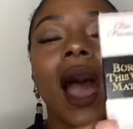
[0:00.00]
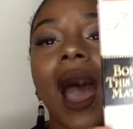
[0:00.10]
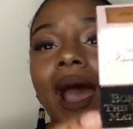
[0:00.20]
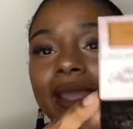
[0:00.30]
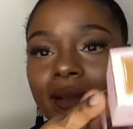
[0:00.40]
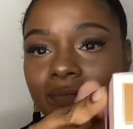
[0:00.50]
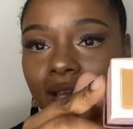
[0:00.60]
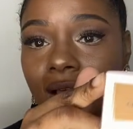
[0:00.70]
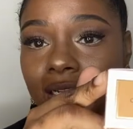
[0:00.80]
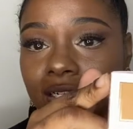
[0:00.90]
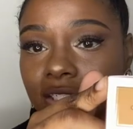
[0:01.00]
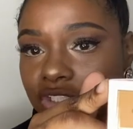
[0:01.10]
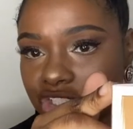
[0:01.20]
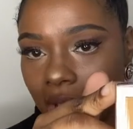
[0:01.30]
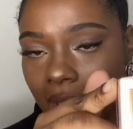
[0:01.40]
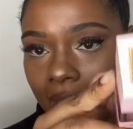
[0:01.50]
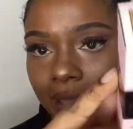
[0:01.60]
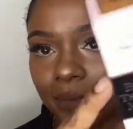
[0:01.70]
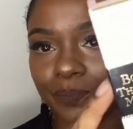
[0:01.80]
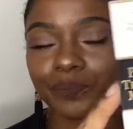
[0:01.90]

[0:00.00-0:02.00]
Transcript: I am the color Chai.